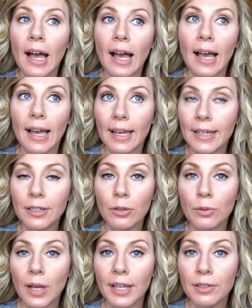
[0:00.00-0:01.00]

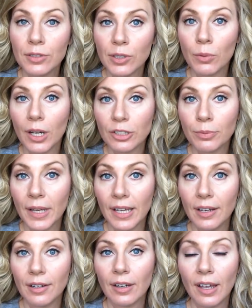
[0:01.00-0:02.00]
I used to wash my
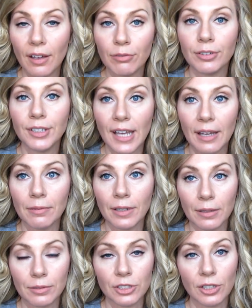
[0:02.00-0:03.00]
hair every day when
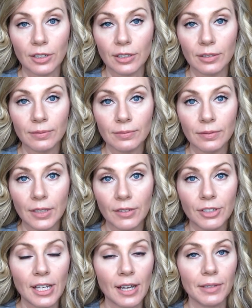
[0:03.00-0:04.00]
I was younger.
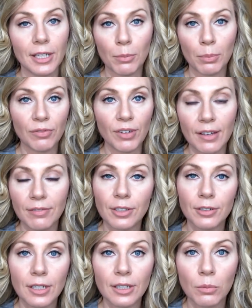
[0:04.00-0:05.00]
Every day I would get up at
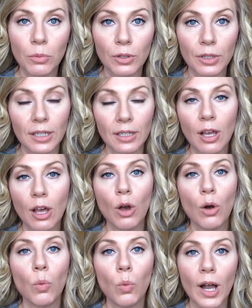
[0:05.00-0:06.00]
5:30 in the morning,
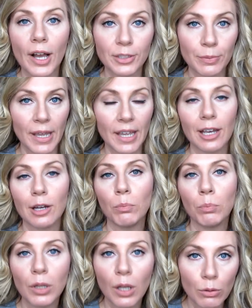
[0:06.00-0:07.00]
wash my hair,
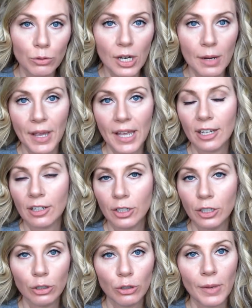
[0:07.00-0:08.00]
blow dry my hair,
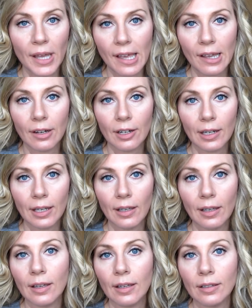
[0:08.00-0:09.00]
curl my hair,
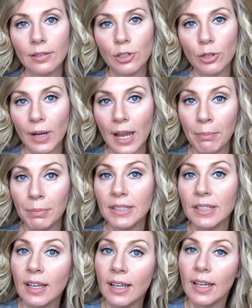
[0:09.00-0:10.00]
and you know what
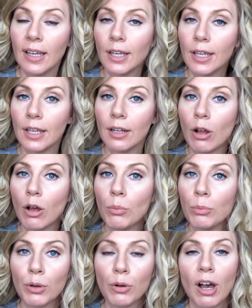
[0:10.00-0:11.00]
happened? It all
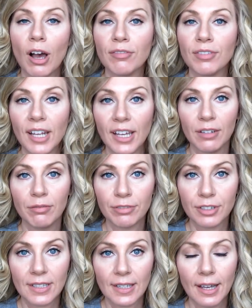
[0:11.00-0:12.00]
broke off and I had
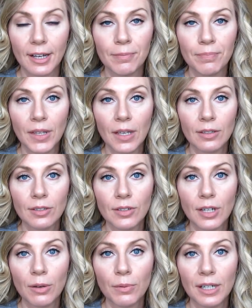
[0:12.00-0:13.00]
frizzy hair. So
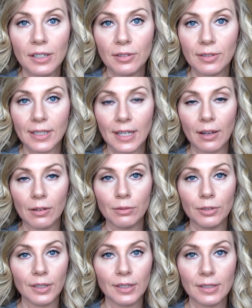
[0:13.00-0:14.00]
now what I do as I got
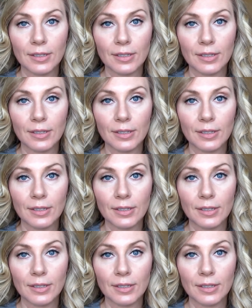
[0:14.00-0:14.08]
older,